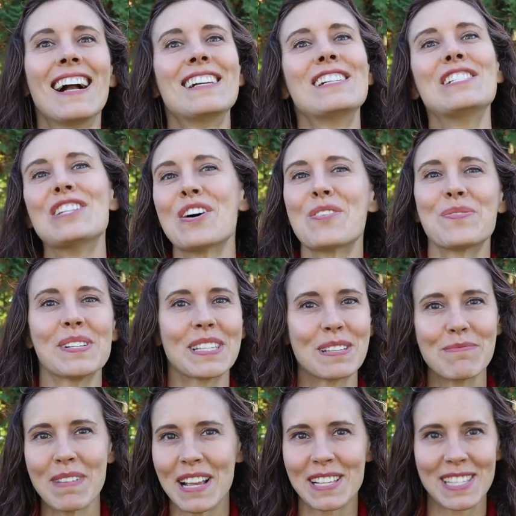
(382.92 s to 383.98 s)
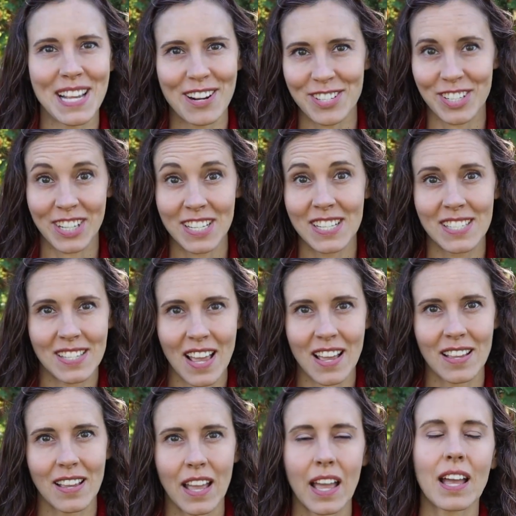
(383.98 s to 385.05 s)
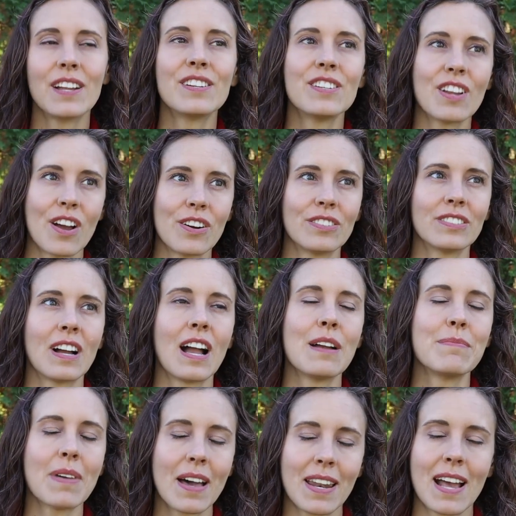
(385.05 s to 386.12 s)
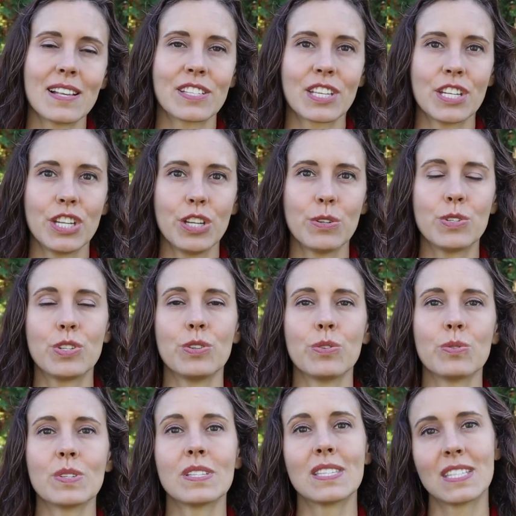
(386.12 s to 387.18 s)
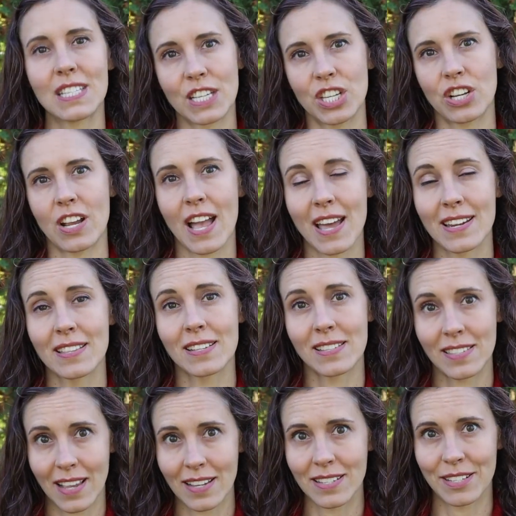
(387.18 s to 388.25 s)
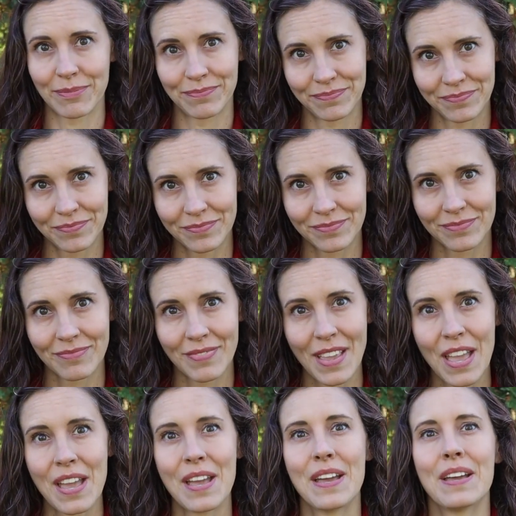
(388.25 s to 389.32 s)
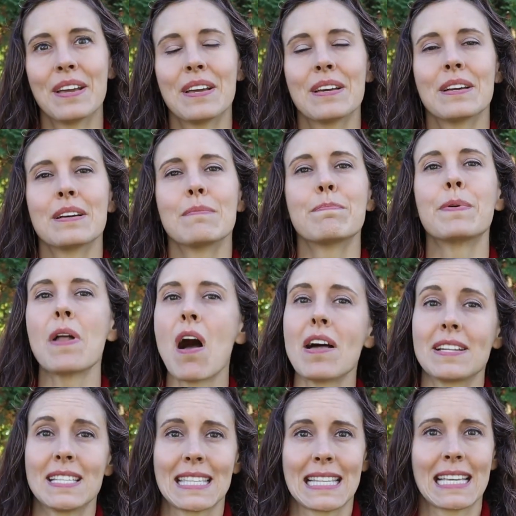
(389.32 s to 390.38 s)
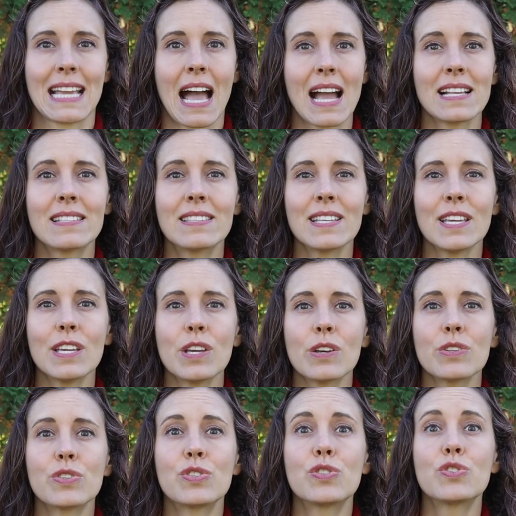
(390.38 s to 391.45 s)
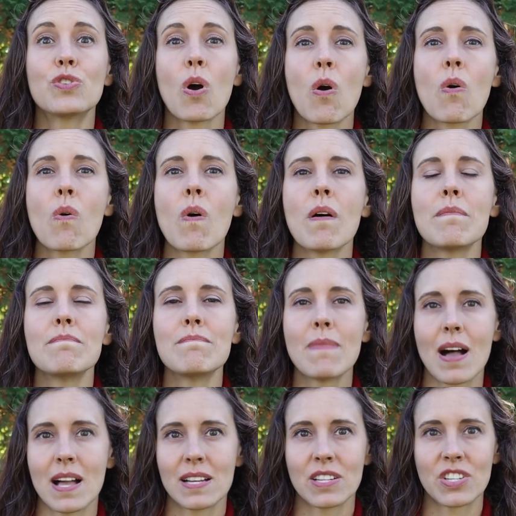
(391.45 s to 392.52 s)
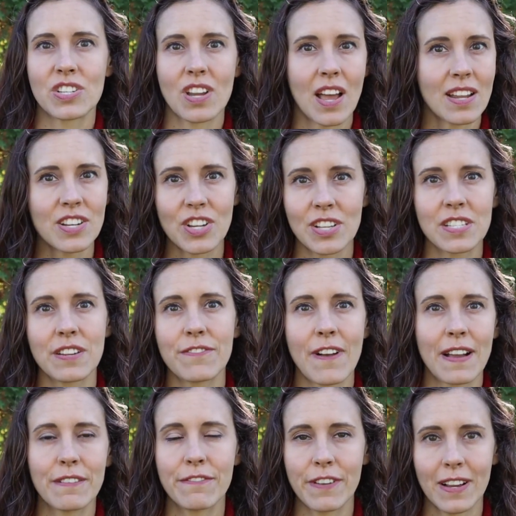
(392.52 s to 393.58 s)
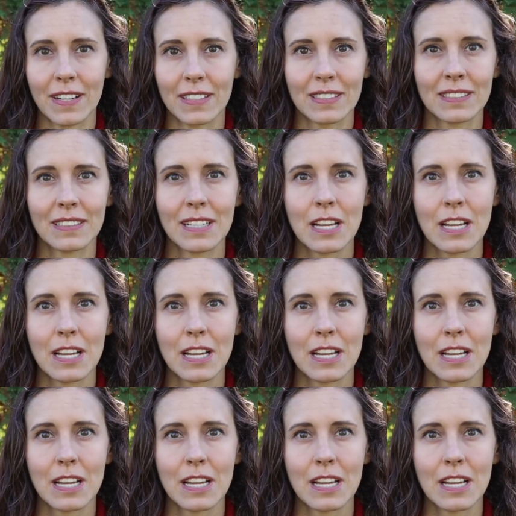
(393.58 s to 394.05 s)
know what some naysayers are going to say. And no, I'm not asking you to stick your head in the sand. But honestly, I see so much unjustified fear.